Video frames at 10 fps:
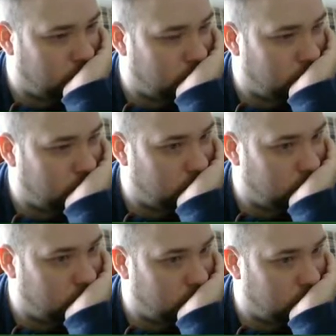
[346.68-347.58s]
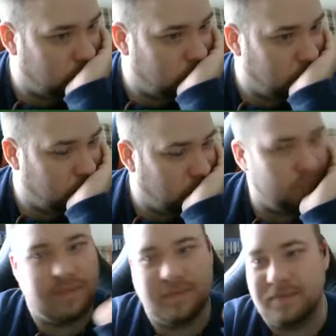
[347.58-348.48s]

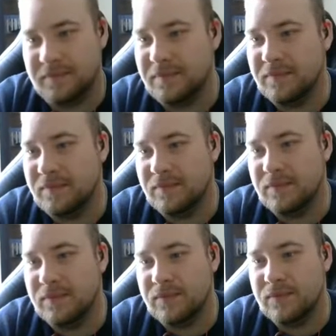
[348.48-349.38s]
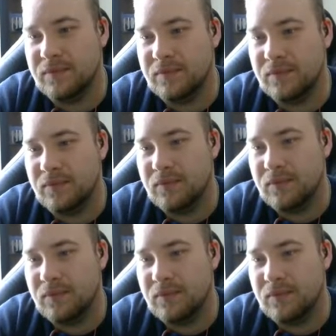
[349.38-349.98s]
Nobody speaks.